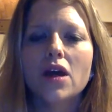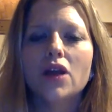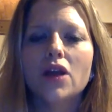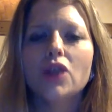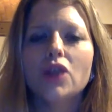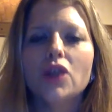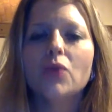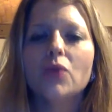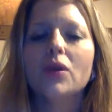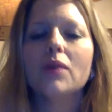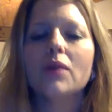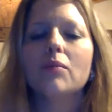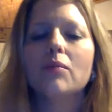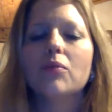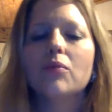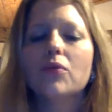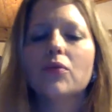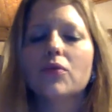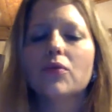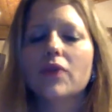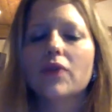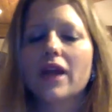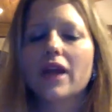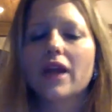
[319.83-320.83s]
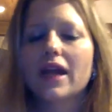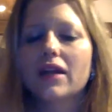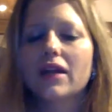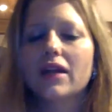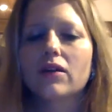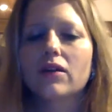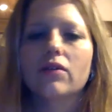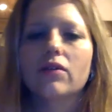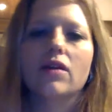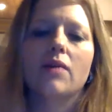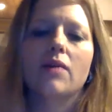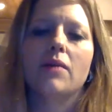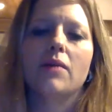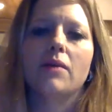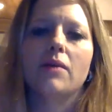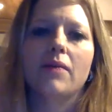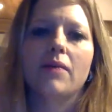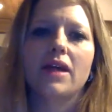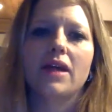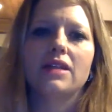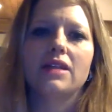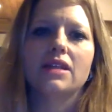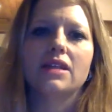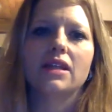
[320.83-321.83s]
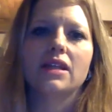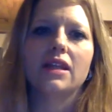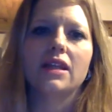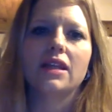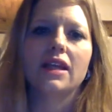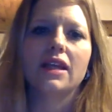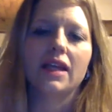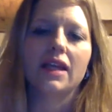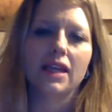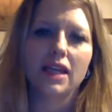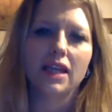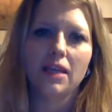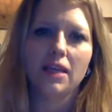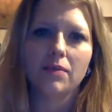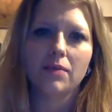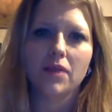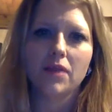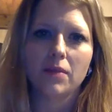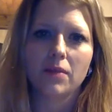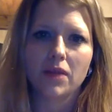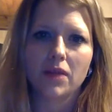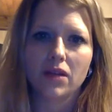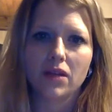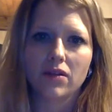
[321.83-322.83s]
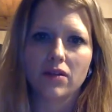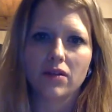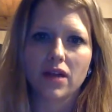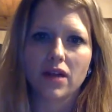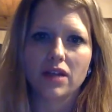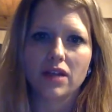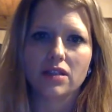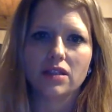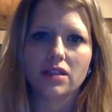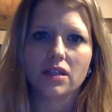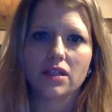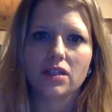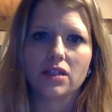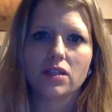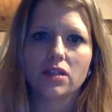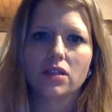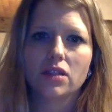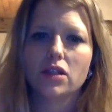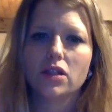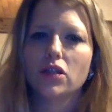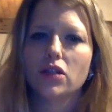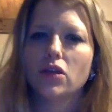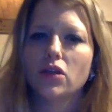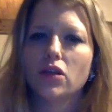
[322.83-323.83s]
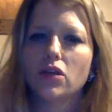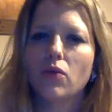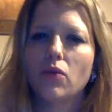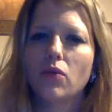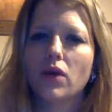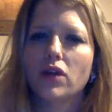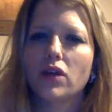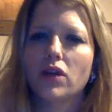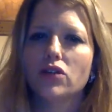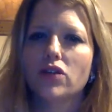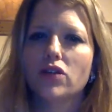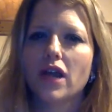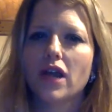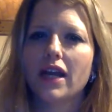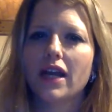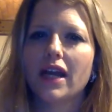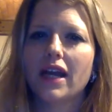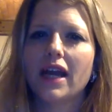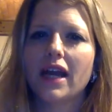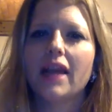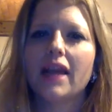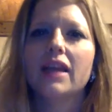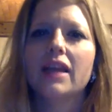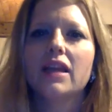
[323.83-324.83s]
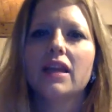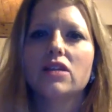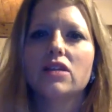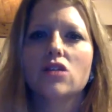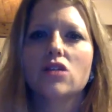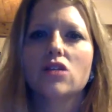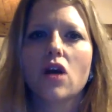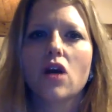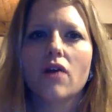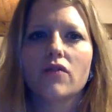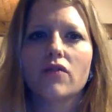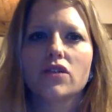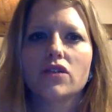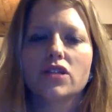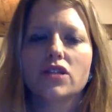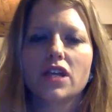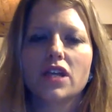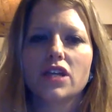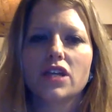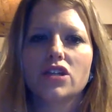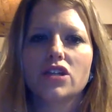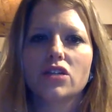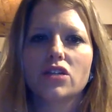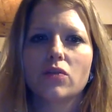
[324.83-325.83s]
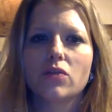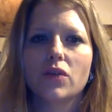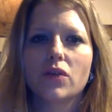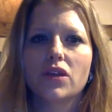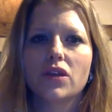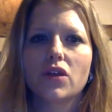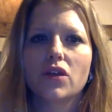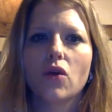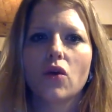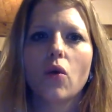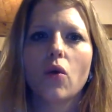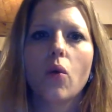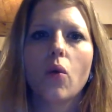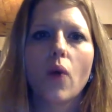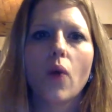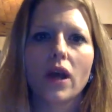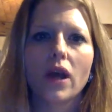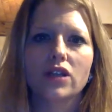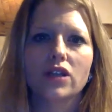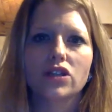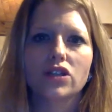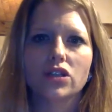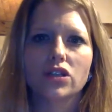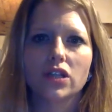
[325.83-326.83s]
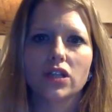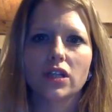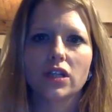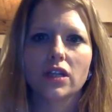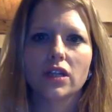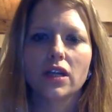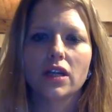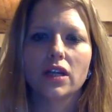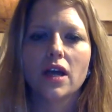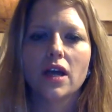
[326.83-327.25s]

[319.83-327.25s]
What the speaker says: you want to breadcrumb it basically and keep them interested. You want to try to end each conversation with a question.